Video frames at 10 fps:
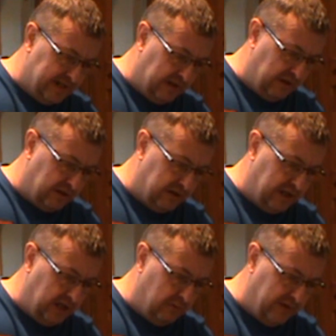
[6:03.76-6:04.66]
on how you can
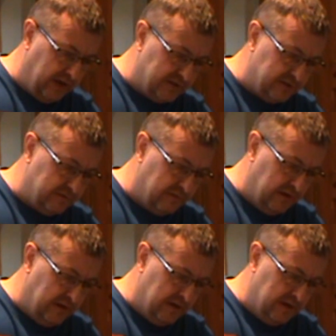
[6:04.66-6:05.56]
deal with it.
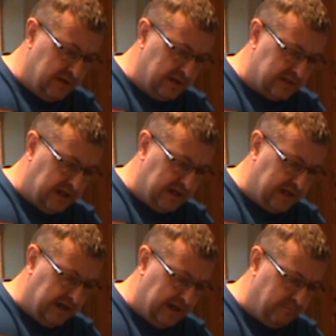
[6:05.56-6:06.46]
It's like
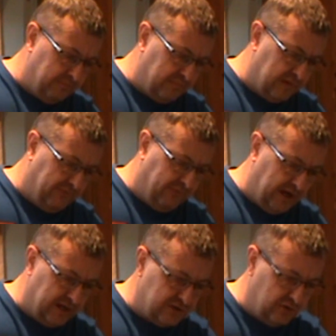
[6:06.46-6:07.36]
the
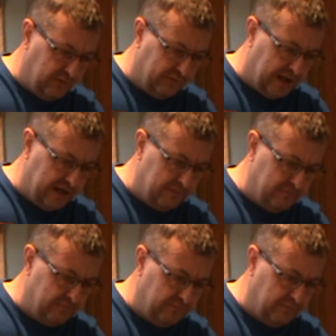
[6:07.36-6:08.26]
fight or flight
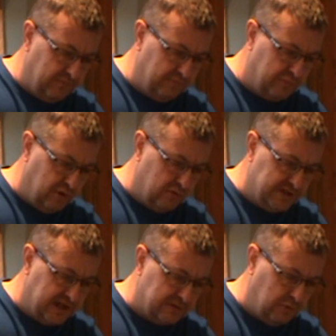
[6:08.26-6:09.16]

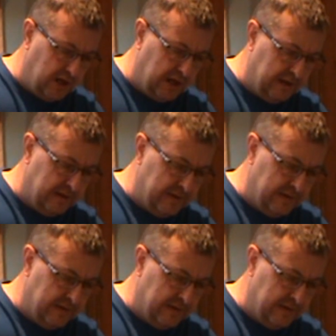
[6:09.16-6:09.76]
process, where